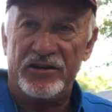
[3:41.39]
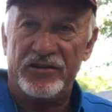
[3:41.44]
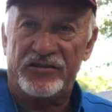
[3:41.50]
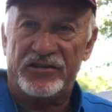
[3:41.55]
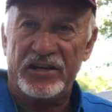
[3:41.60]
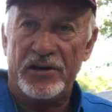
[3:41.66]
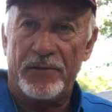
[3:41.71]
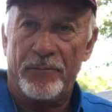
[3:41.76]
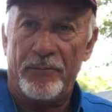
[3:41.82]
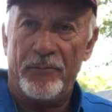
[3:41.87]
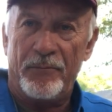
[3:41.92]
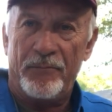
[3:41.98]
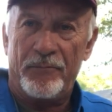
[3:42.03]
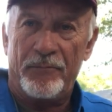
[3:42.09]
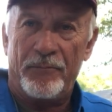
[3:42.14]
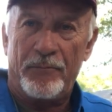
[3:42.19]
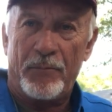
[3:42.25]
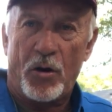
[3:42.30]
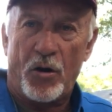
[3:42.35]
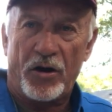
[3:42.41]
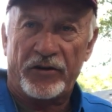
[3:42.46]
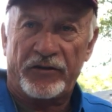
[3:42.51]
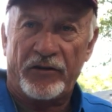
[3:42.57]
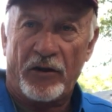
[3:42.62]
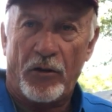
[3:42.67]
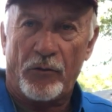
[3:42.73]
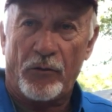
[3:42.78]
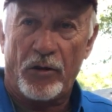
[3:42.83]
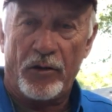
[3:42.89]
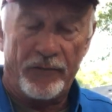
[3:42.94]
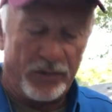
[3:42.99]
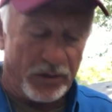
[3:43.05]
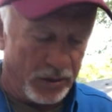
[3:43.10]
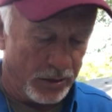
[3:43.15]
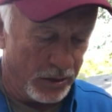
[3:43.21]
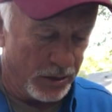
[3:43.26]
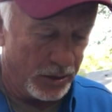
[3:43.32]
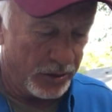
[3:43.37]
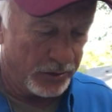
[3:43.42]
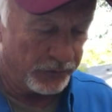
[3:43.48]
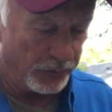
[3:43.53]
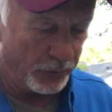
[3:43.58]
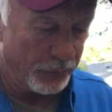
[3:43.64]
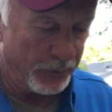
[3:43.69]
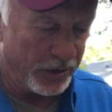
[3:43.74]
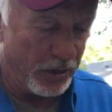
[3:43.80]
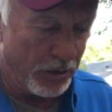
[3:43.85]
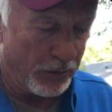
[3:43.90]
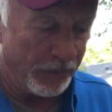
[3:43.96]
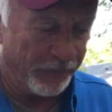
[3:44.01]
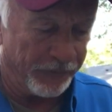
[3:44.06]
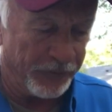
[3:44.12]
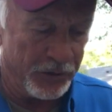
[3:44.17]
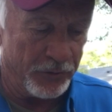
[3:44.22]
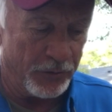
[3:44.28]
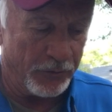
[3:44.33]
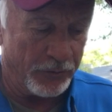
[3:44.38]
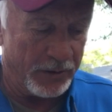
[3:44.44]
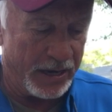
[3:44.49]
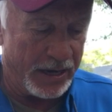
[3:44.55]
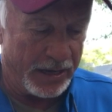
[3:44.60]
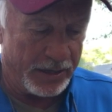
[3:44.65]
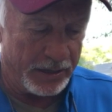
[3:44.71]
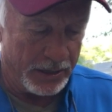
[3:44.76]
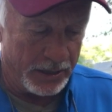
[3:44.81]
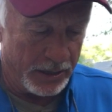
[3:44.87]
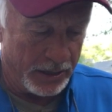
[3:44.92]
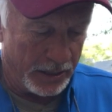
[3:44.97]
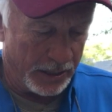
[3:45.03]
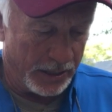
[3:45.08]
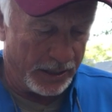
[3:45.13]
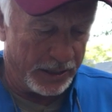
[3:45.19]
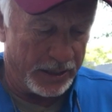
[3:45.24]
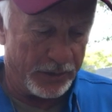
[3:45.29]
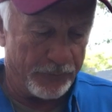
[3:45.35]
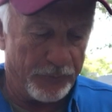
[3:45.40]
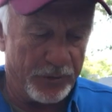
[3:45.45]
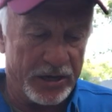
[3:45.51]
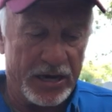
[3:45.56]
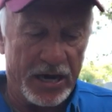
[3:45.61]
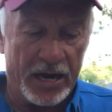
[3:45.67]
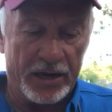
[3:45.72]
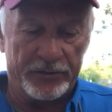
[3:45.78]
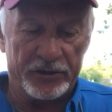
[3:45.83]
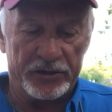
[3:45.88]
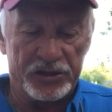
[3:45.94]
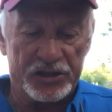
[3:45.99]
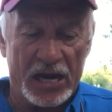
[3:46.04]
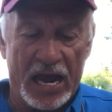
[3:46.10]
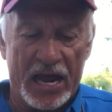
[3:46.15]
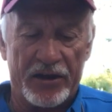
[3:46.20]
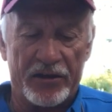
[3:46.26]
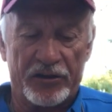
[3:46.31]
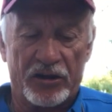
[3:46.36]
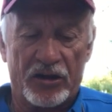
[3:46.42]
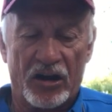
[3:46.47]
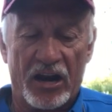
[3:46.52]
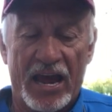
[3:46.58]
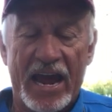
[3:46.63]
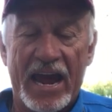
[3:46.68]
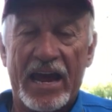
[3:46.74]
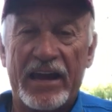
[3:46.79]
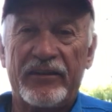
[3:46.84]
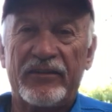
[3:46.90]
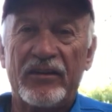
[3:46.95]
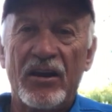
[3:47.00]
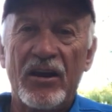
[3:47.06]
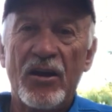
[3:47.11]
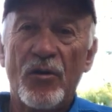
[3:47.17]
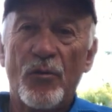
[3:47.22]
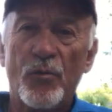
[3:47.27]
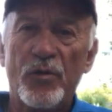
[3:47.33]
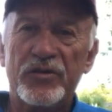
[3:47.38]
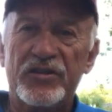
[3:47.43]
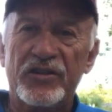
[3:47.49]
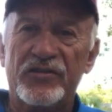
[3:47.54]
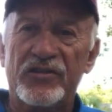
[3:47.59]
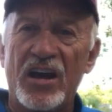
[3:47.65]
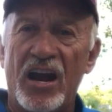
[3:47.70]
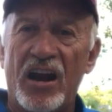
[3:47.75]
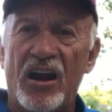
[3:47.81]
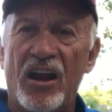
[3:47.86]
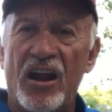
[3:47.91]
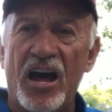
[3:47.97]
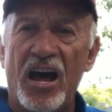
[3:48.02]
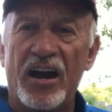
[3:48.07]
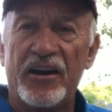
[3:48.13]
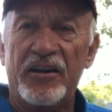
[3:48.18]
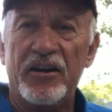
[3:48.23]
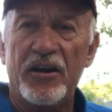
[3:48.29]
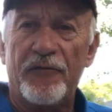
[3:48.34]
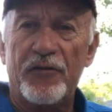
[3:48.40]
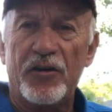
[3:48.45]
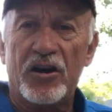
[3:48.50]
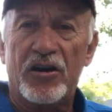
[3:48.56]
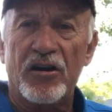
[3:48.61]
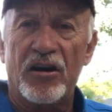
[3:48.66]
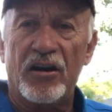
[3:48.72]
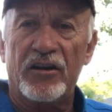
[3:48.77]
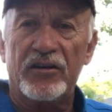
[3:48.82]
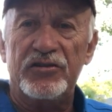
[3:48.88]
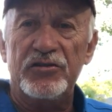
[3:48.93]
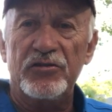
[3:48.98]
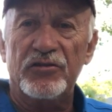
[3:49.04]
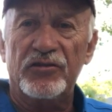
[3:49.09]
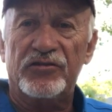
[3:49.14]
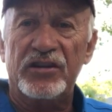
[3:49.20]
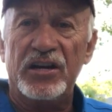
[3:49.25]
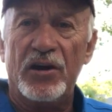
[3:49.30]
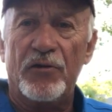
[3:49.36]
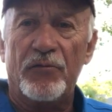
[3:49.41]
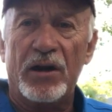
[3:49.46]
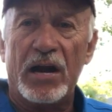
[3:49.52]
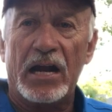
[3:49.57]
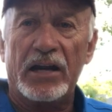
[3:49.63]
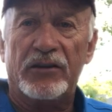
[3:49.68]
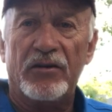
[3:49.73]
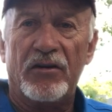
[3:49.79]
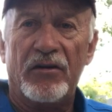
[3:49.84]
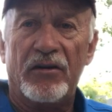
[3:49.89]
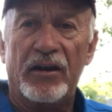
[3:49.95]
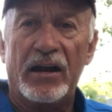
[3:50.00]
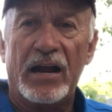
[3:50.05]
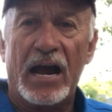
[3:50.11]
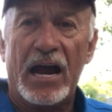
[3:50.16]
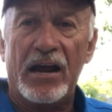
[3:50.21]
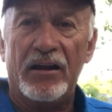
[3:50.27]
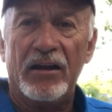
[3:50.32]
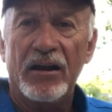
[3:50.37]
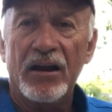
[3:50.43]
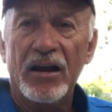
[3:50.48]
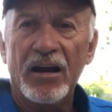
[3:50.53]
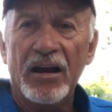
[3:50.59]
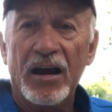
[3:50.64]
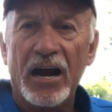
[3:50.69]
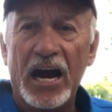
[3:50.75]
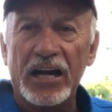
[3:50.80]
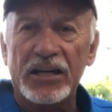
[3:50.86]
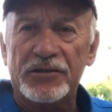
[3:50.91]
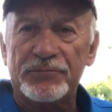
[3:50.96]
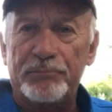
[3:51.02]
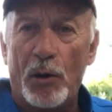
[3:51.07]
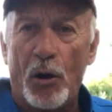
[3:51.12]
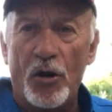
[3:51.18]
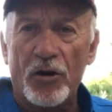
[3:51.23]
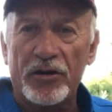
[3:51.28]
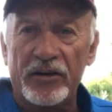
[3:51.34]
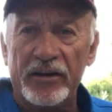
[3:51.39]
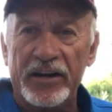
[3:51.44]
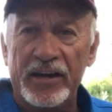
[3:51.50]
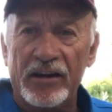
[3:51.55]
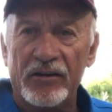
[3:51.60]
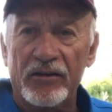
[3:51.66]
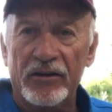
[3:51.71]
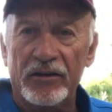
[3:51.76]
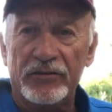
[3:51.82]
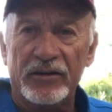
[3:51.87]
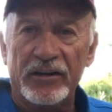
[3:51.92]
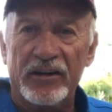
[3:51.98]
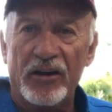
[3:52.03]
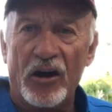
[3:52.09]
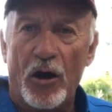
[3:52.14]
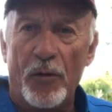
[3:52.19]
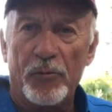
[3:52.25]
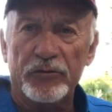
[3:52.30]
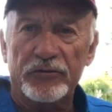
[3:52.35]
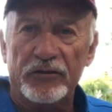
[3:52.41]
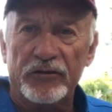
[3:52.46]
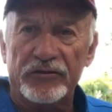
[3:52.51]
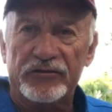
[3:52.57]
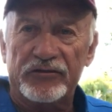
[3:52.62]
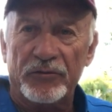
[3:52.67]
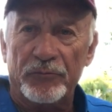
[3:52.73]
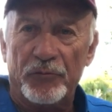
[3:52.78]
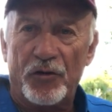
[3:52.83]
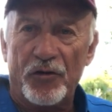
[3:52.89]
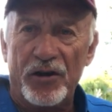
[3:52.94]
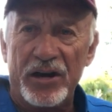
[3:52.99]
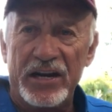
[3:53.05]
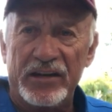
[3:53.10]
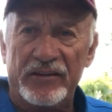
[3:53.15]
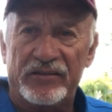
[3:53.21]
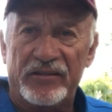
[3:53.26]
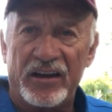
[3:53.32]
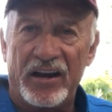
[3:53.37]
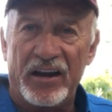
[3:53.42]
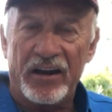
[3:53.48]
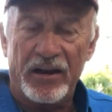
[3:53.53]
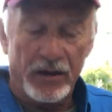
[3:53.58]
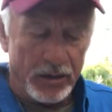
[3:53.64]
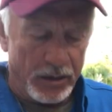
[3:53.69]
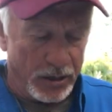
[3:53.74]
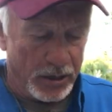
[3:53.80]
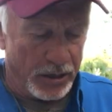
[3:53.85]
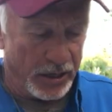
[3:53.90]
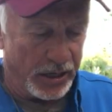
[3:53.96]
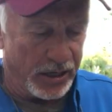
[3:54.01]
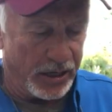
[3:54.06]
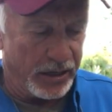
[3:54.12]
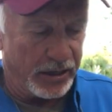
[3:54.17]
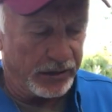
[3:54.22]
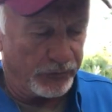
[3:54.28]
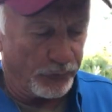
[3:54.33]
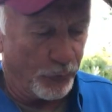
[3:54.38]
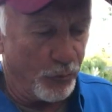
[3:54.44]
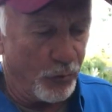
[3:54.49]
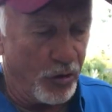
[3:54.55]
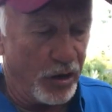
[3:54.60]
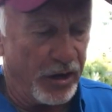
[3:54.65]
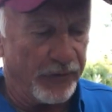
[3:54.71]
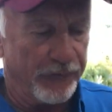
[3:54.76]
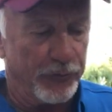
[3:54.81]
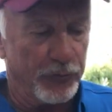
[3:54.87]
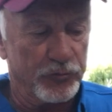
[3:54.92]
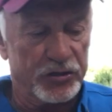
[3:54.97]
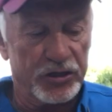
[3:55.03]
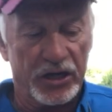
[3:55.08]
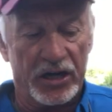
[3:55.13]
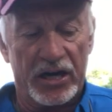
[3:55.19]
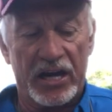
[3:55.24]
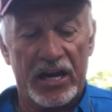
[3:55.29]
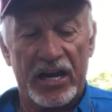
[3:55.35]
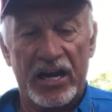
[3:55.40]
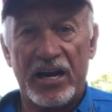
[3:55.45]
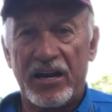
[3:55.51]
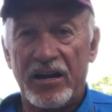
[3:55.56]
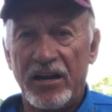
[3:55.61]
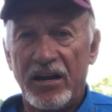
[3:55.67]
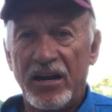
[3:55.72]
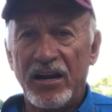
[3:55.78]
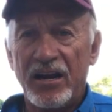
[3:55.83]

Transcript: You can see the marks all over it. So we caught a few on that. And then we got the Shattered Glass, which has got a lot of different colors. You can see it when I turn it, how sparkly it looks. It almost looks some greens in it. And it's a wonderful jig head.